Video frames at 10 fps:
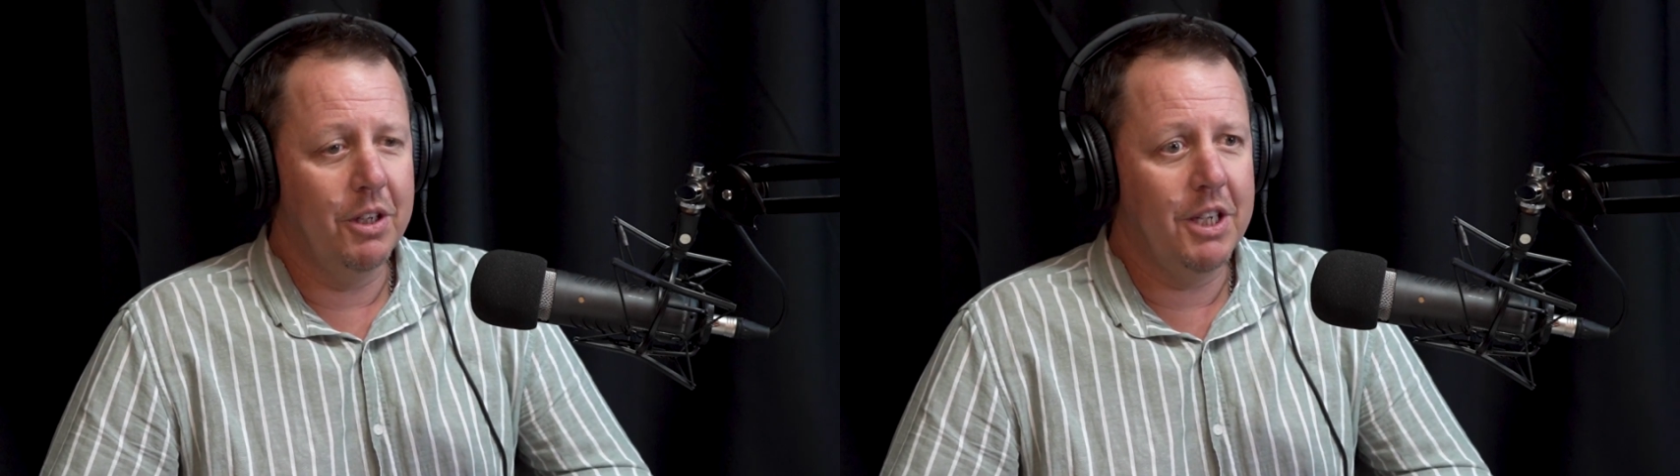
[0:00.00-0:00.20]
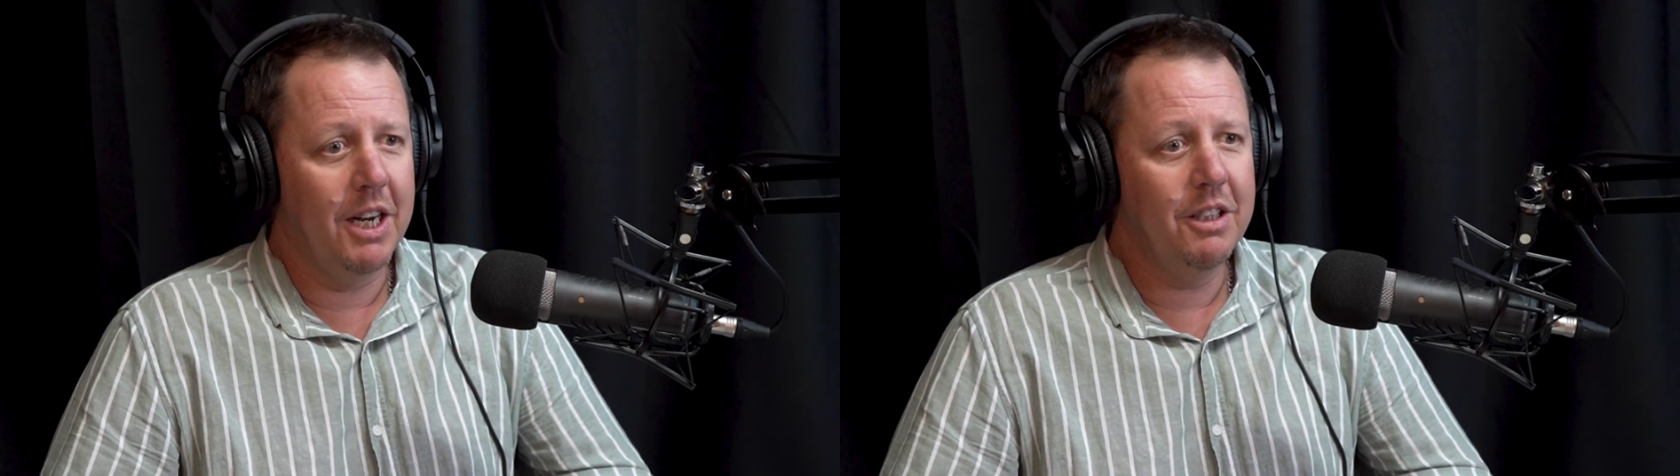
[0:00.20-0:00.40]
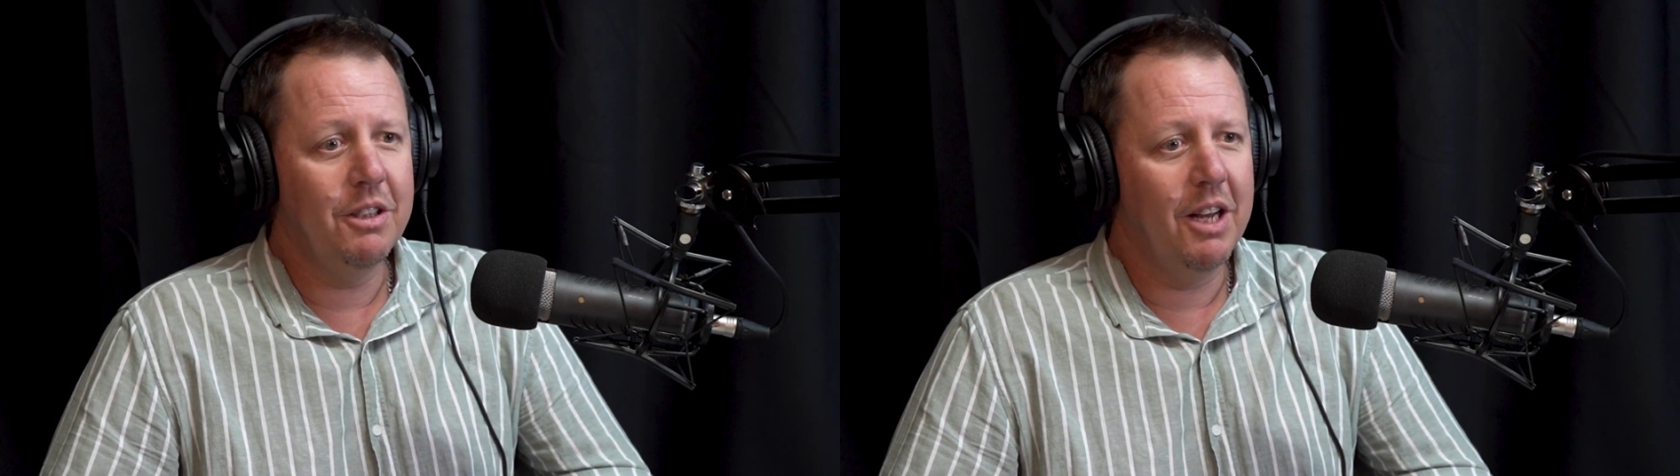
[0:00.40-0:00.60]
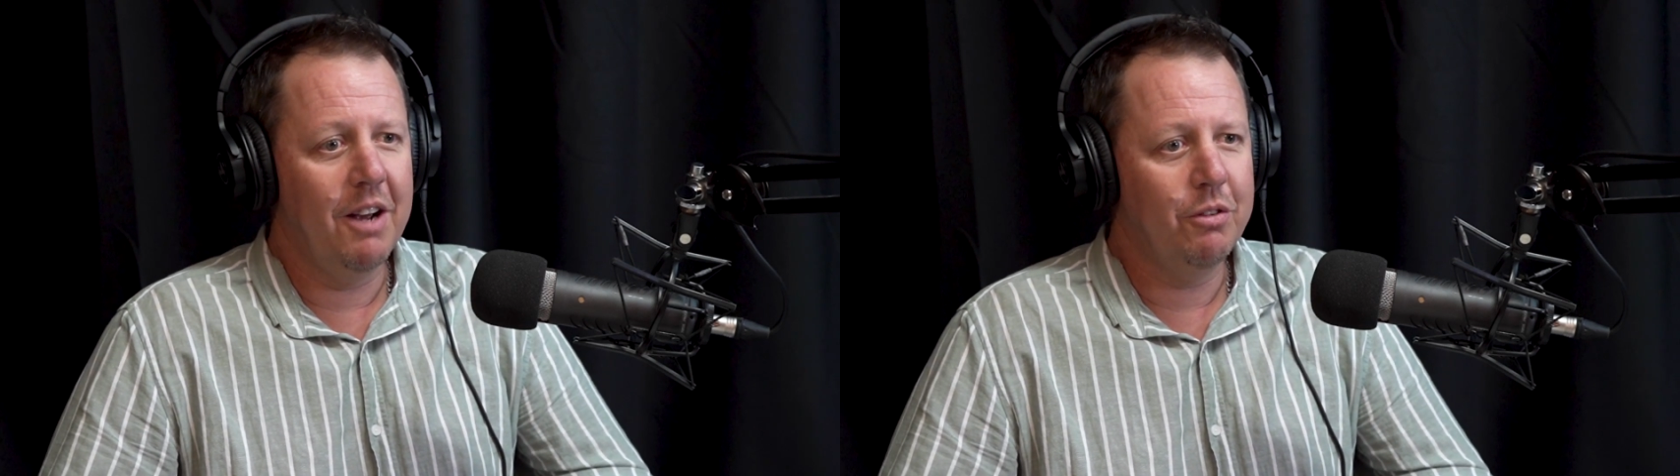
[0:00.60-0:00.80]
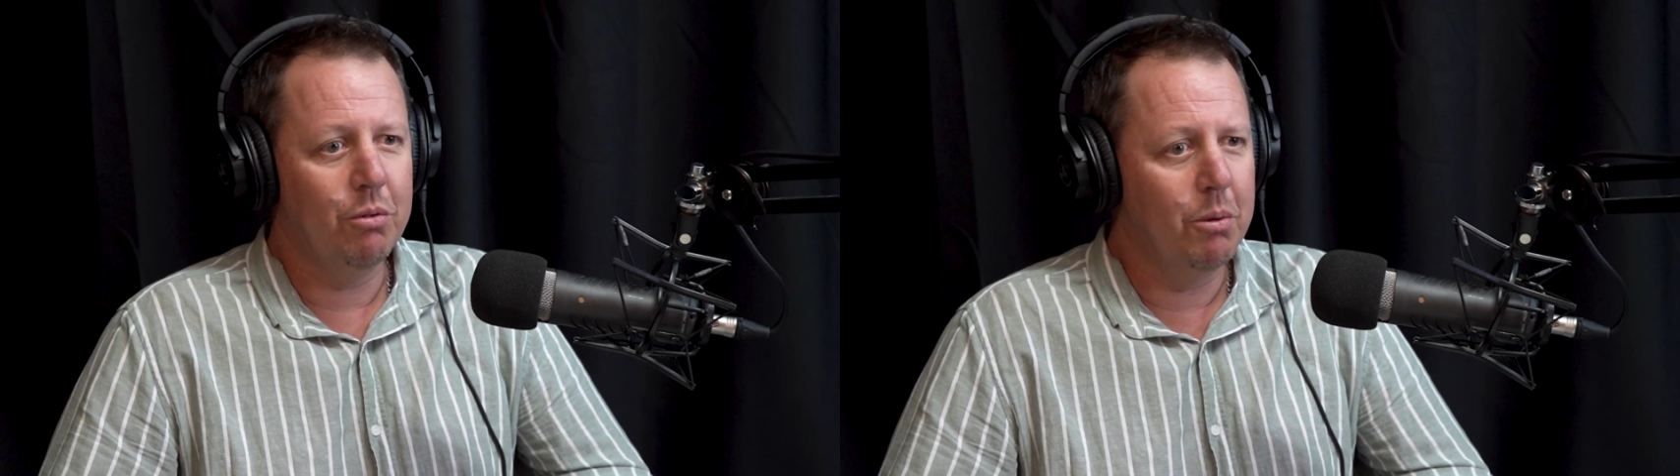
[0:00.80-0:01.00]
tenant to
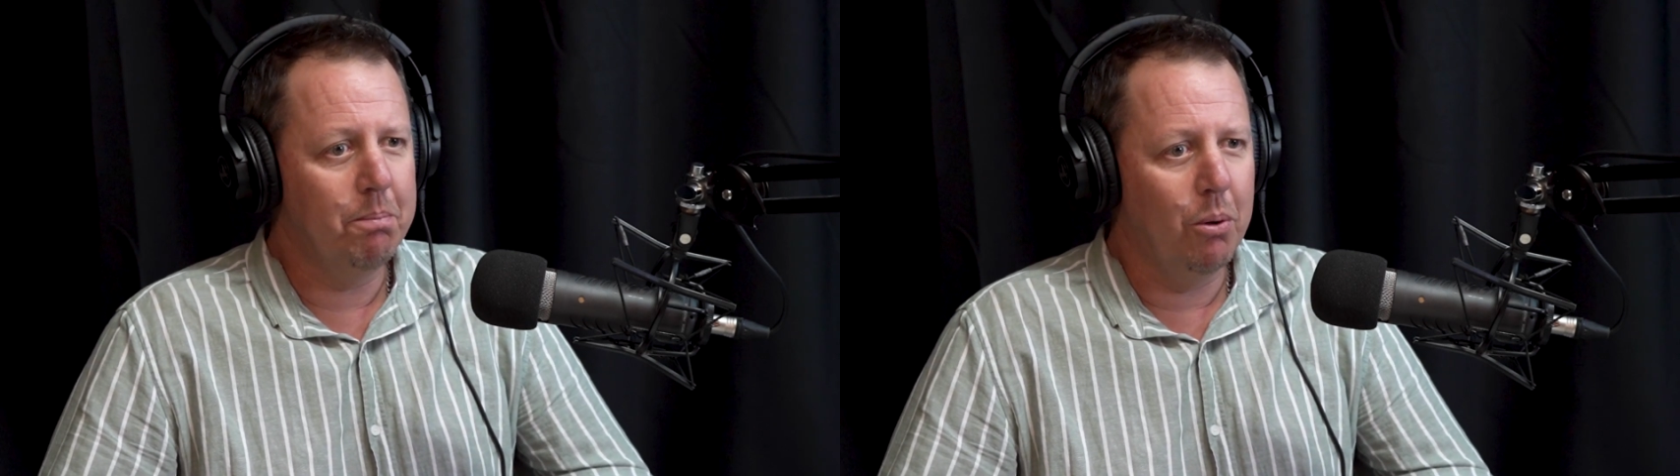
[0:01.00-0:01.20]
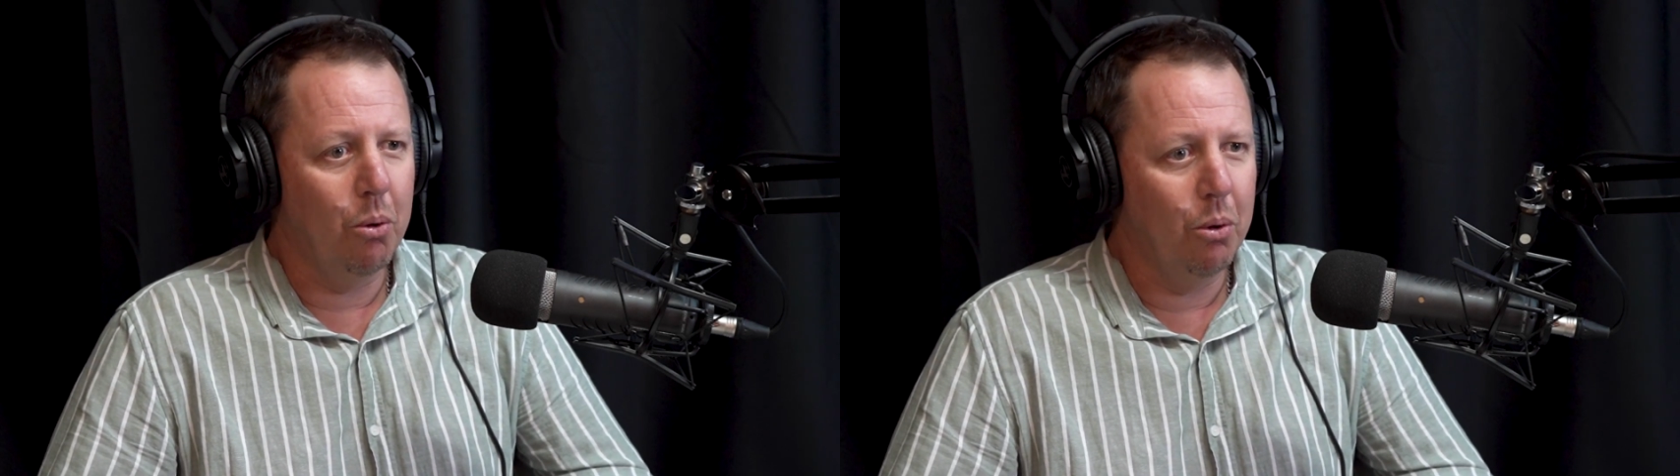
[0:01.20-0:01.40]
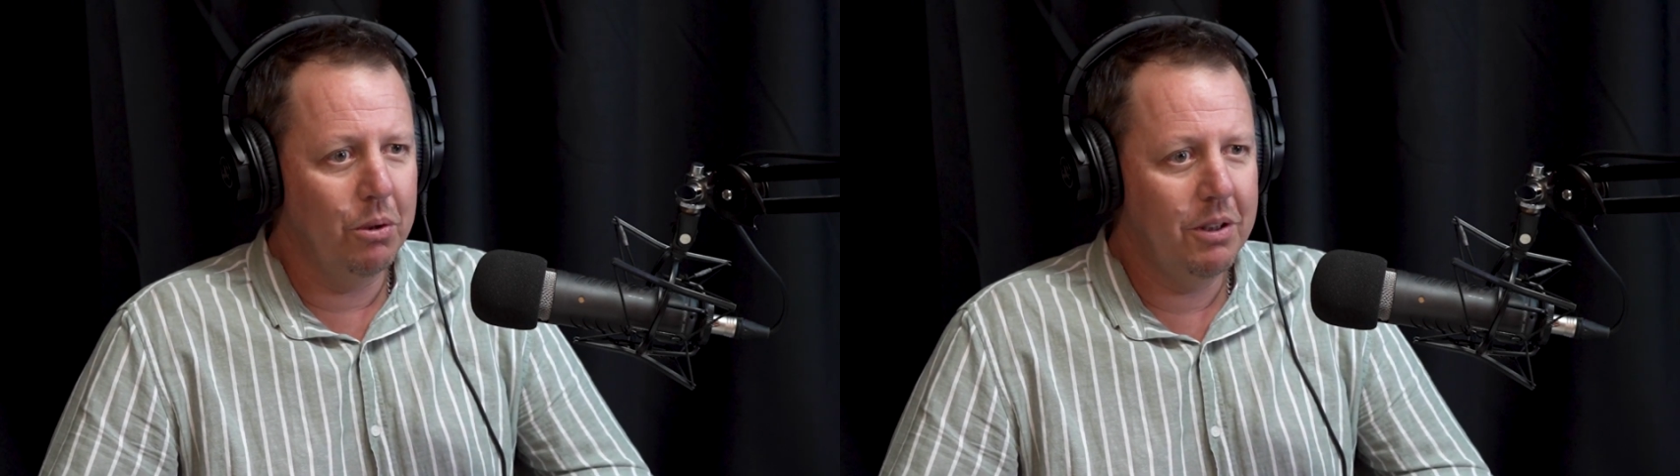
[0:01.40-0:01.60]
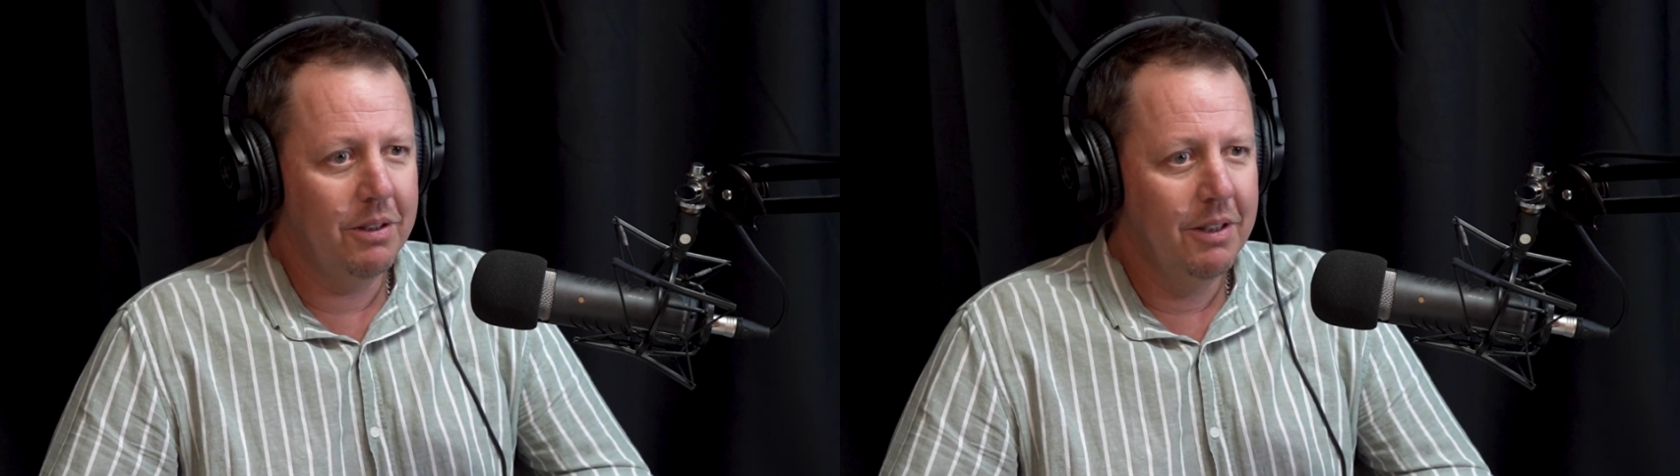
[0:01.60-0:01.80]
have to report